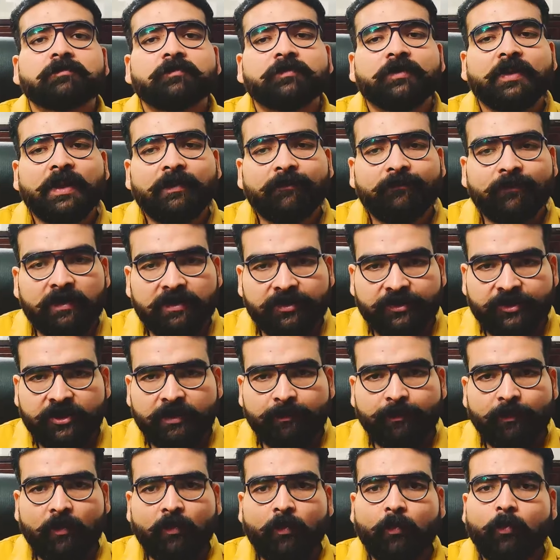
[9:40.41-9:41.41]
they
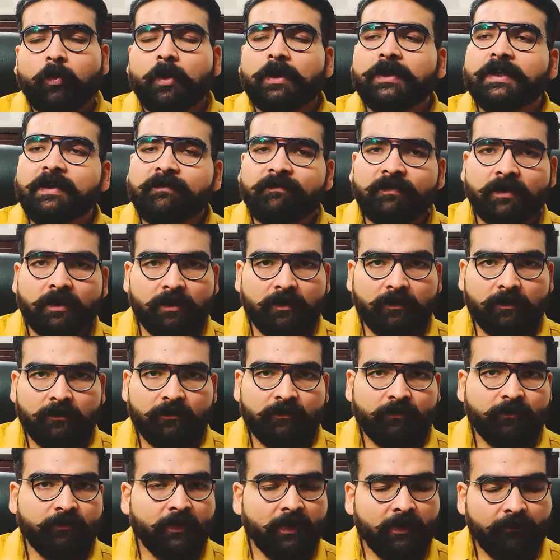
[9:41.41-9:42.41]
worship whatever,
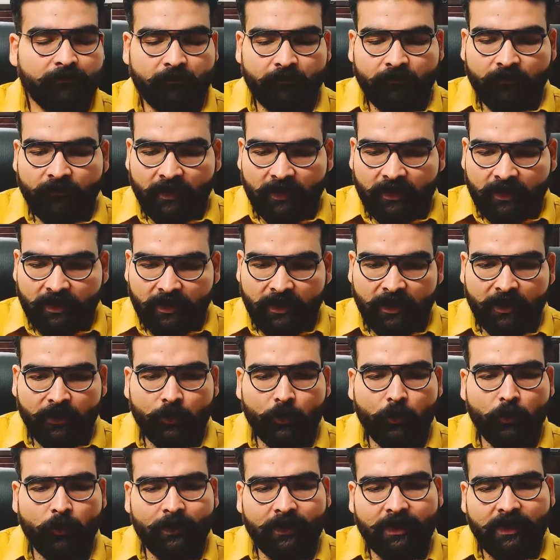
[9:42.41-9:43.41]
whether
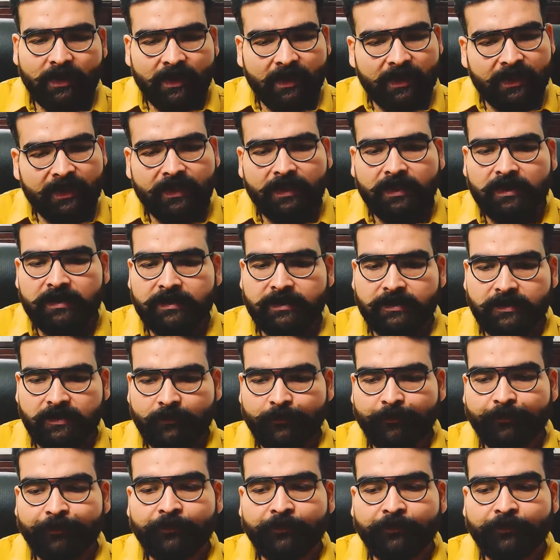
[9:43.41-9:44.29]
Hindu, whether any culture.